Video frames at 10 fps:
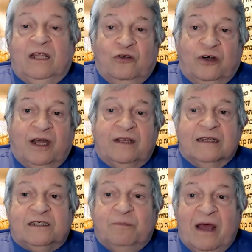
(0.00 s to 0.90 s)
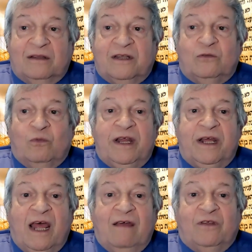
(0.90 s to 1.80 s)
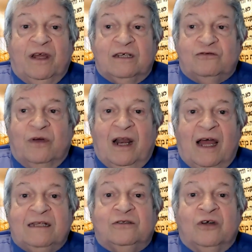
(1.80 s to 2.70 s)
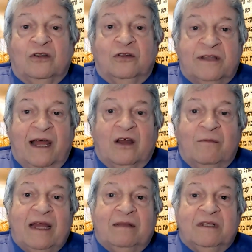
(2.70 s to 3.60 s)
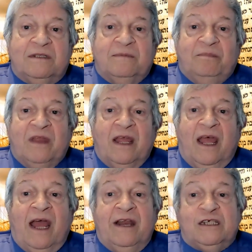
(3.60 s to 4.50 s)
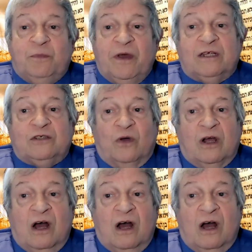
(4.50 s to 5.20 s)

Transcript: He took it and smelled it when he gave the Israelites the, the Ten Commandments, and his spirits